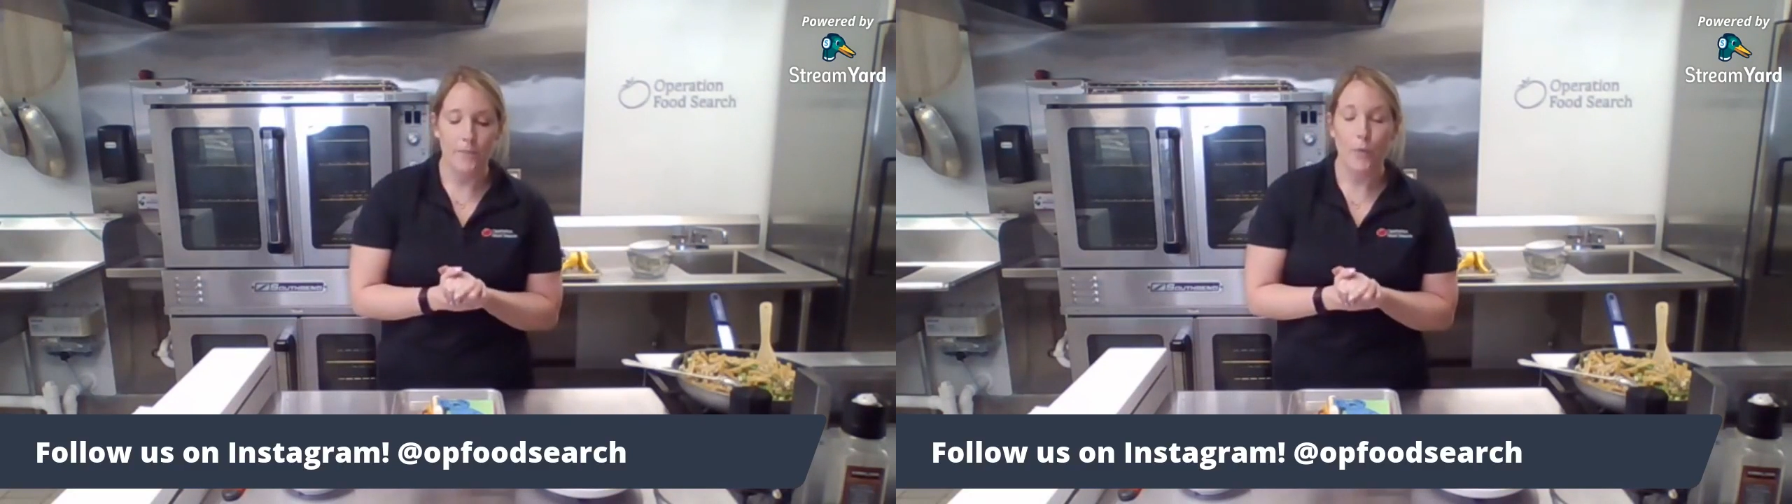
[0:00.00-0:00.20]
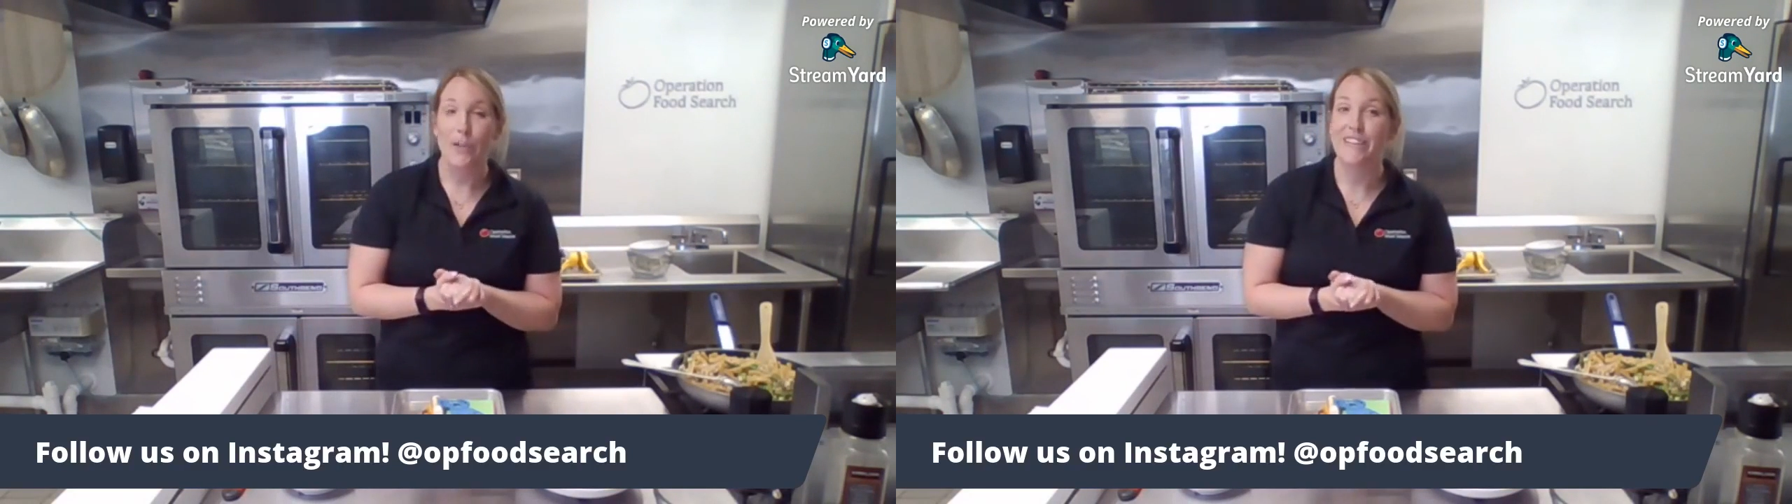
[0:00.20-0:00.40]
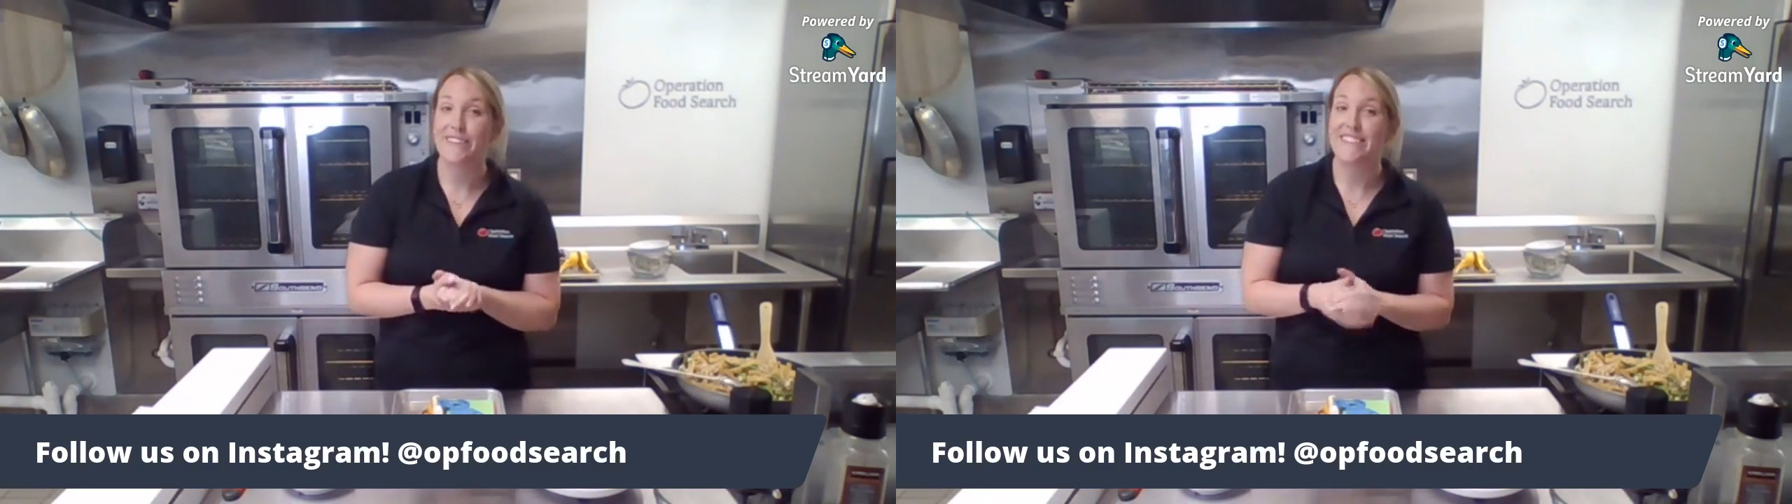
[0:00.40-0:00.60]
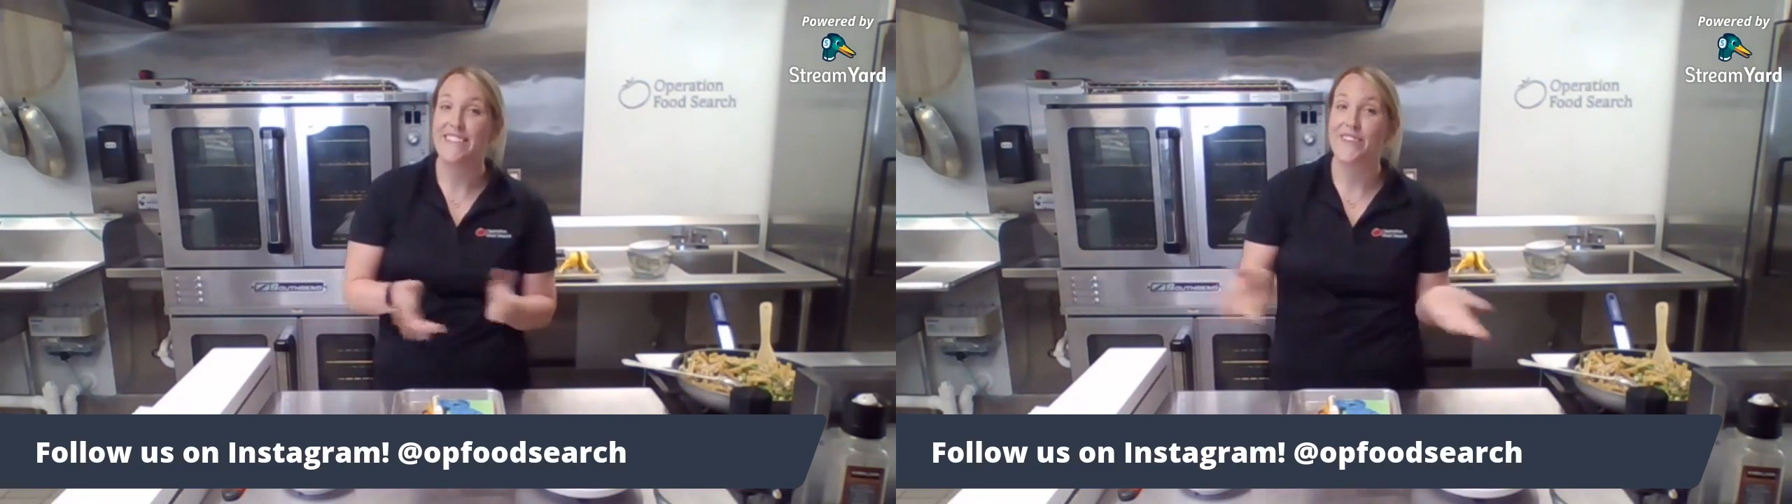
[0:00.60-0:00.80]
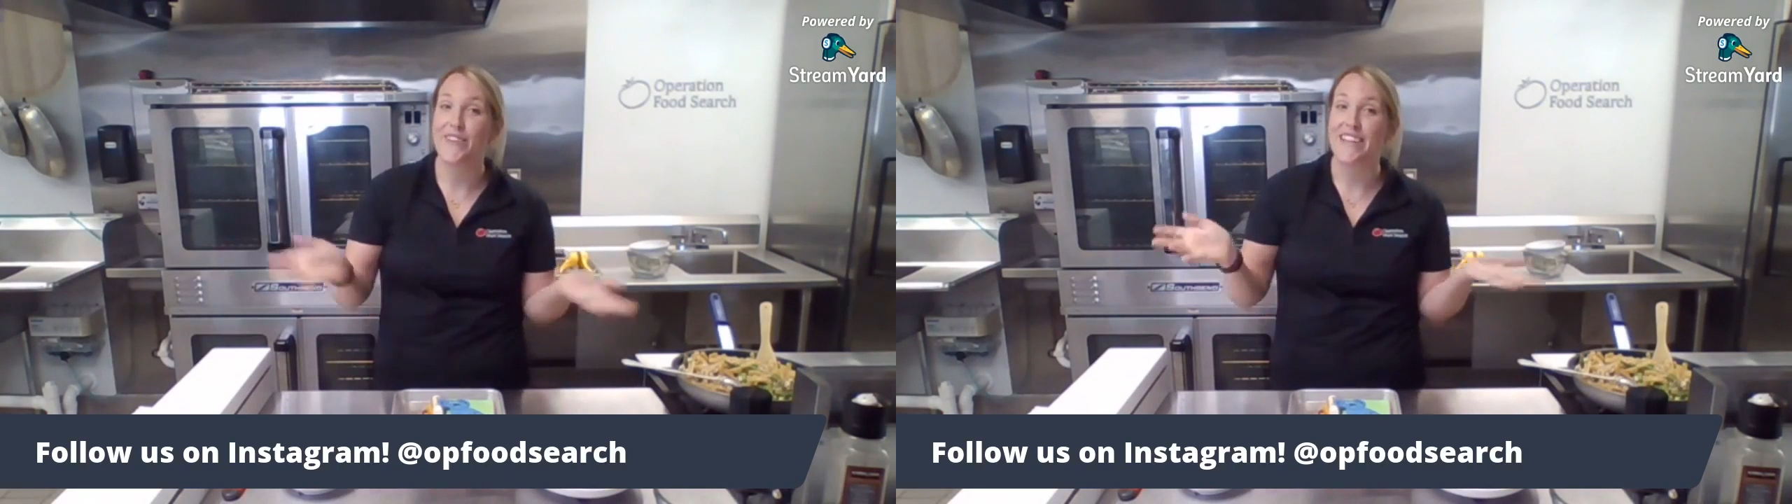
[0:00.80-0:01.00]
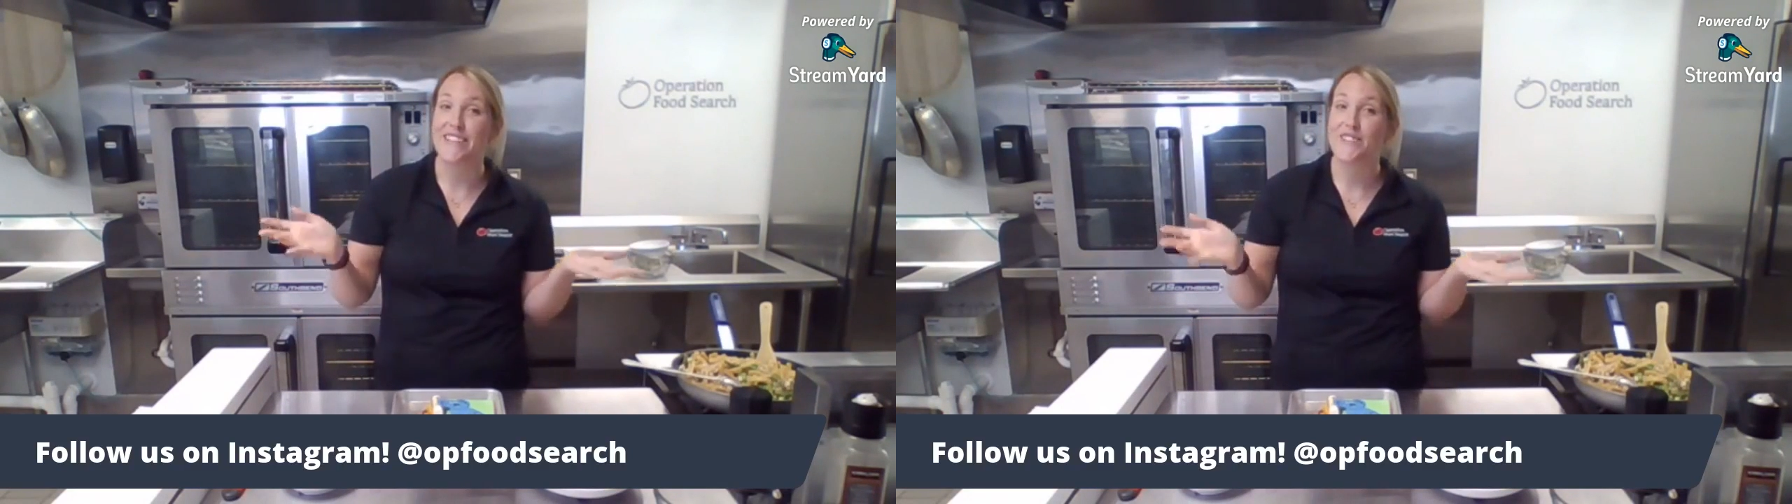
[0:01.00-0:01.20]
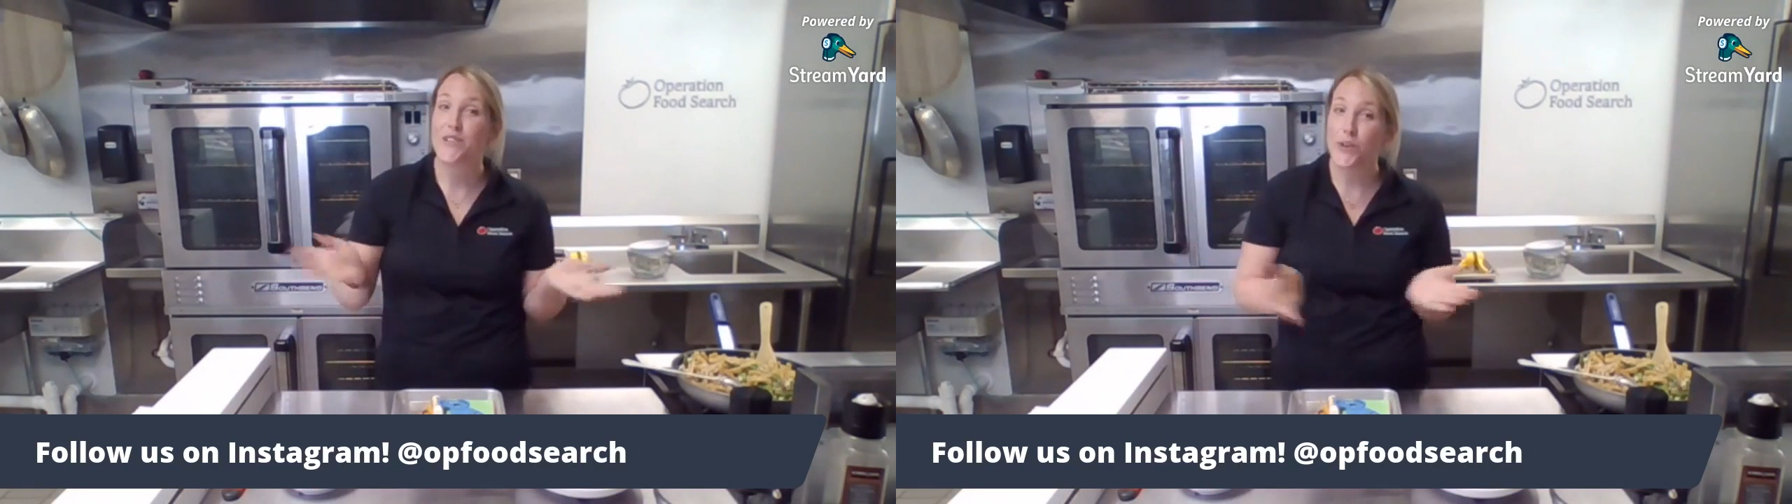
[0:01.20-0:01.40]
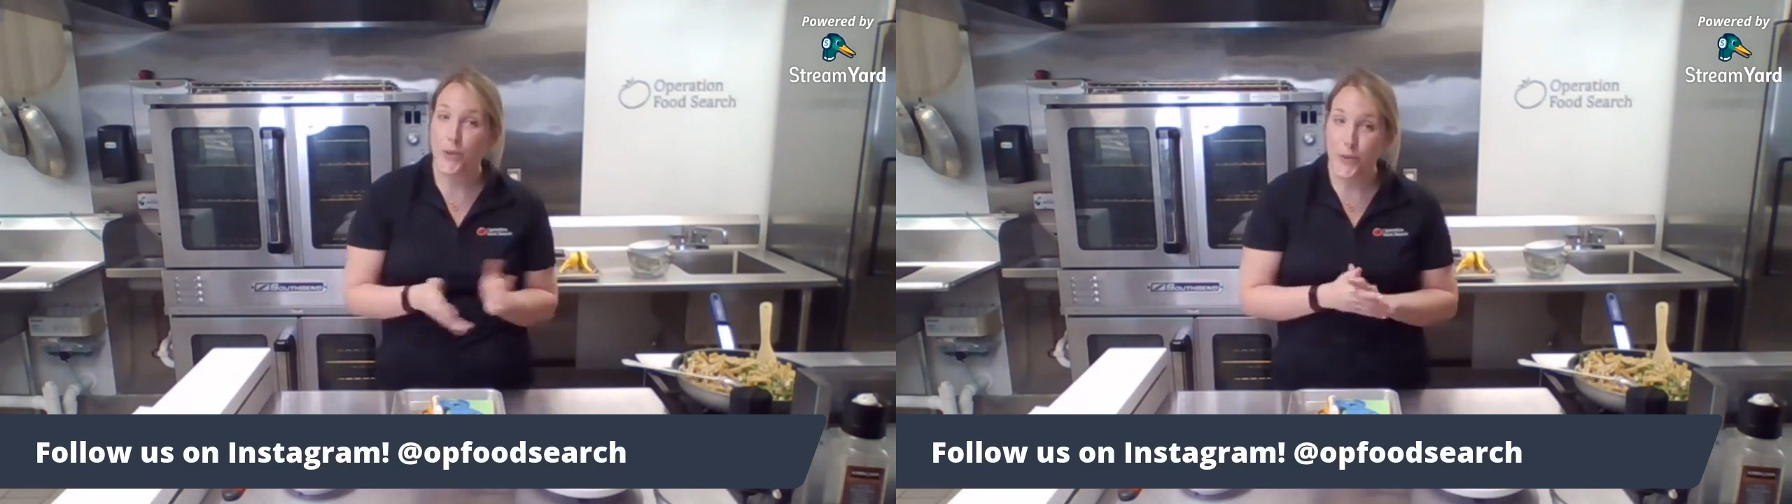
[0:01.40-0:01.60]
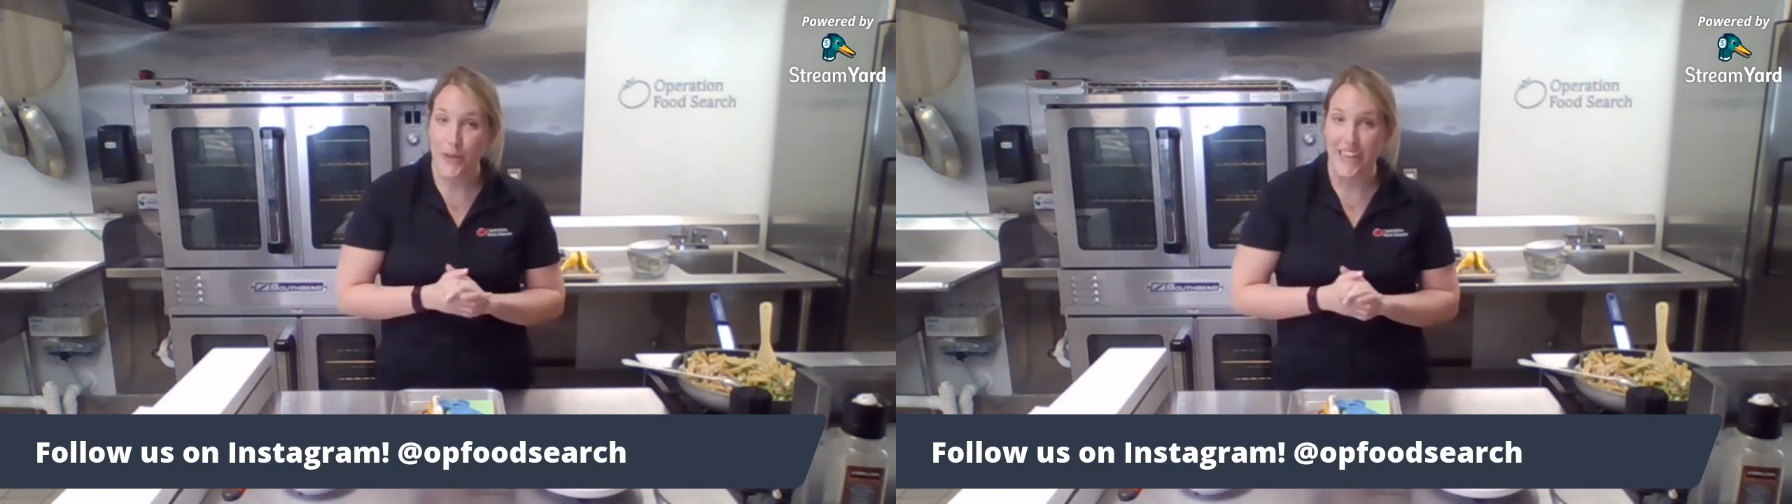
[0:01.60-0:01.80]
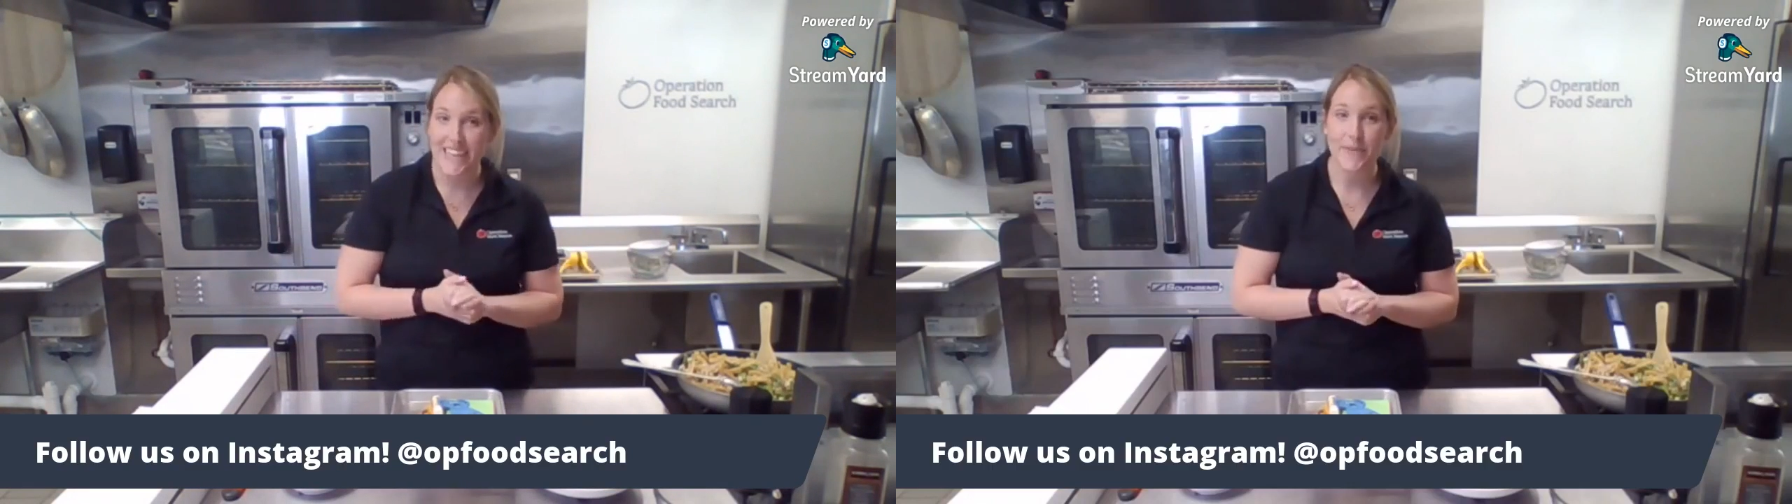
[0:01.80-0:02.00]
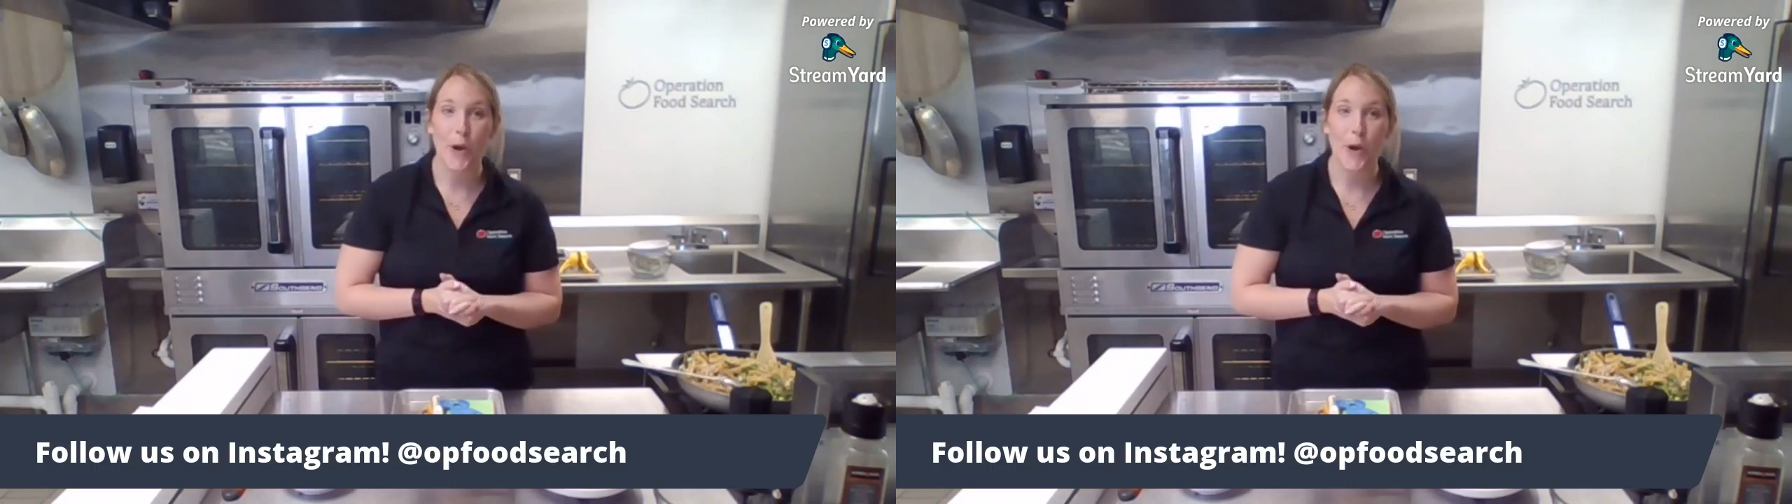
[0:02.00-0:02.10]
we'll see you in 2 weeks.